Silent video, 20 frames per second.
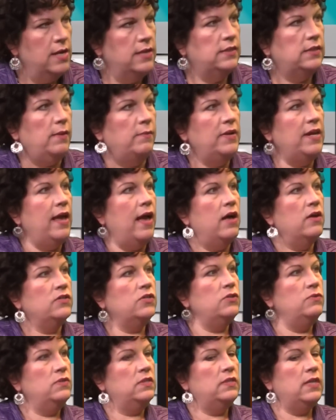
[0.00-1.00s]
Somebody
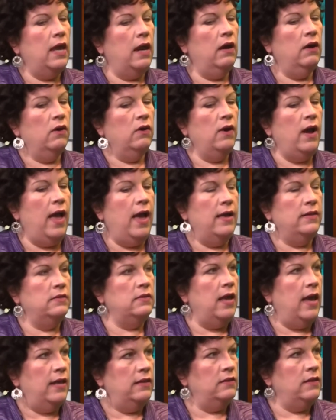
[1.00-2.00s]
else who's there
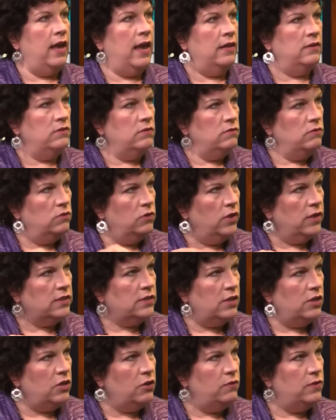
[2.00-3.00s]
and, and, and
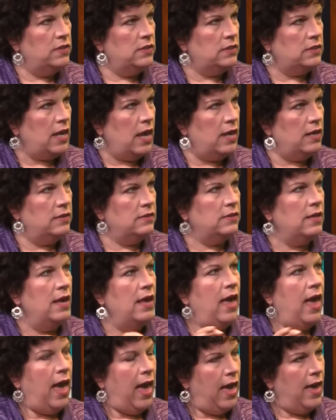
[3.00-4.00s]
looks at you and says,
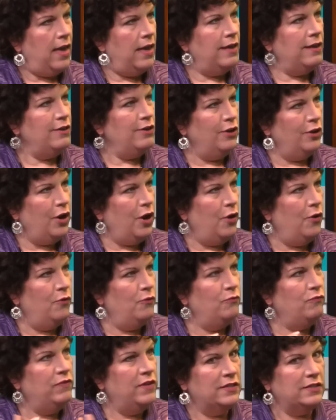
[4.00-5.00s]
hey, you
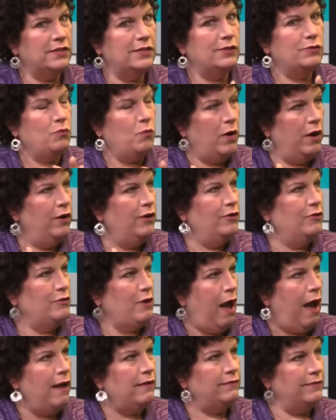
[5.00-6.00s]
know, this is where you're
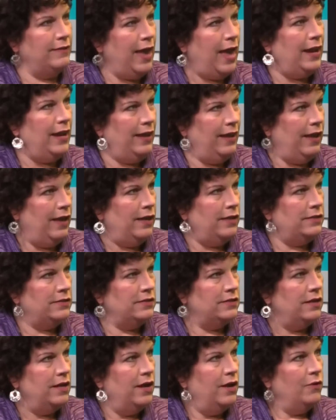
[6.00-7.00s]
not getting
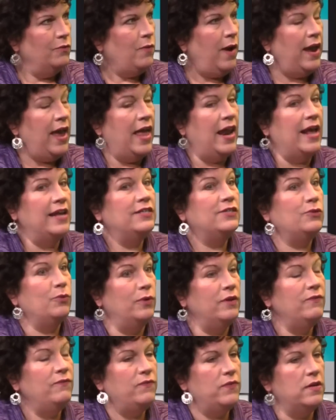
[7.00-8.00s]
it, right? And I
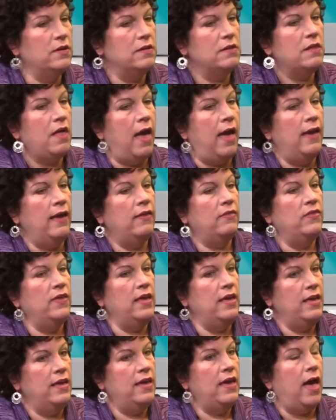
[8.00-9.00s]
sort of feel like
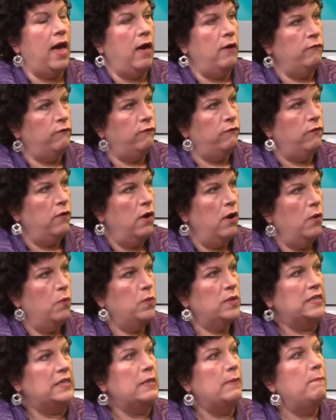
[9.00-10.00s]
the E F
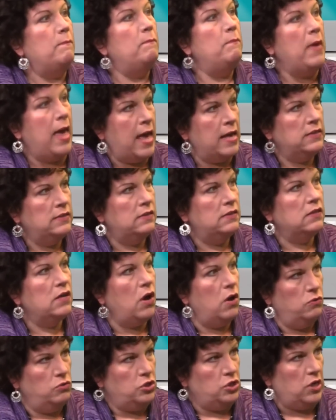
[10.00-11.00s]
was the best
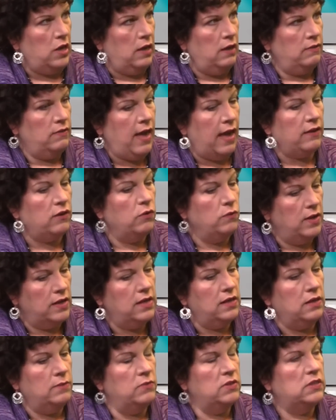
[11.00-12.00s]
coaching, that
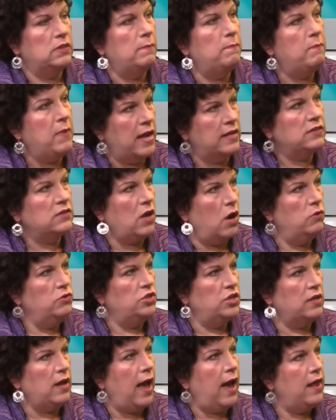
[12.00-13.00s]
curriculum was the best
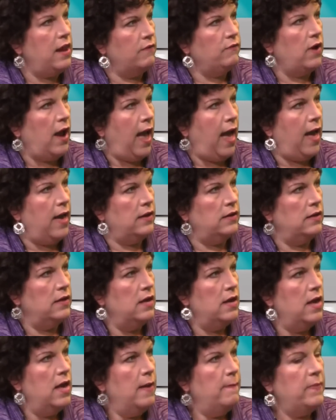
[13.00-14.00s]
coaching I'd ever had
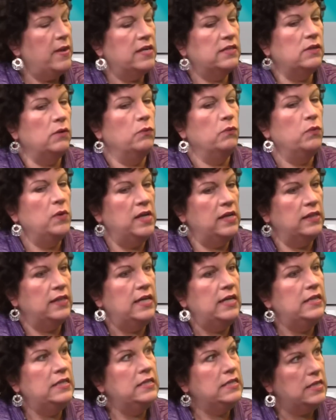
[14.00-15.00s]
because it
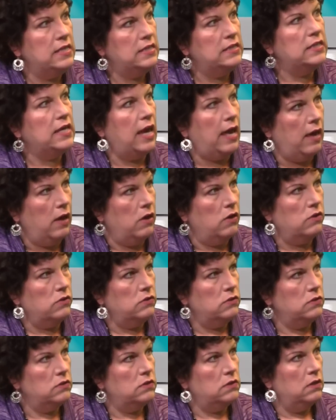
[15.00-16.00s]
really
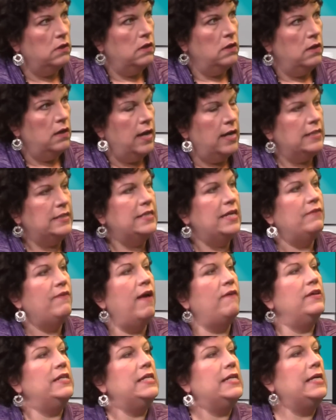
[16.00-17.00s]
detailed, instead of
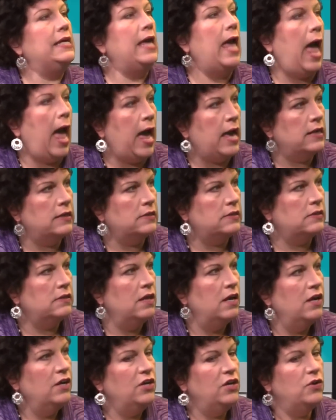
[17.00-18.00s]
having to guess,
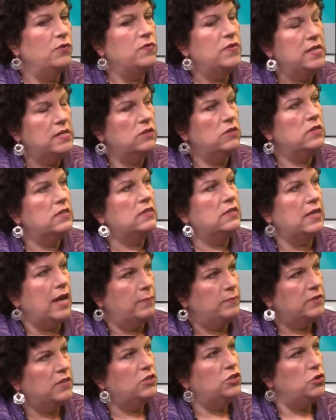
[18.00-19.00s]
you know, these are the
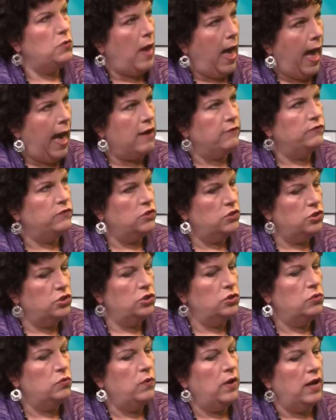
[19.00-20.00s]
steps that you have to
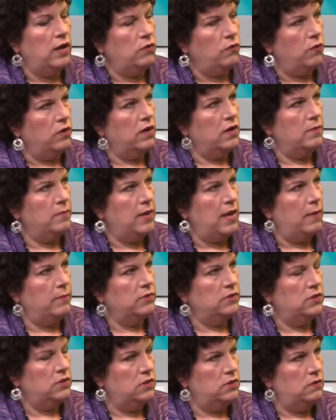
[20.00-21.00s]
do in order to be
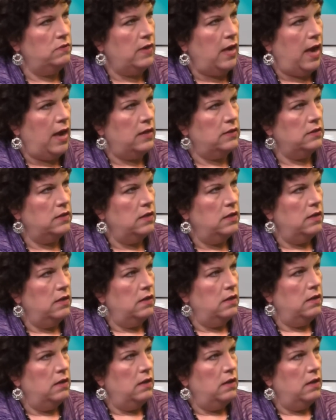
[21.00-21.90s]
able to do that. Yeah.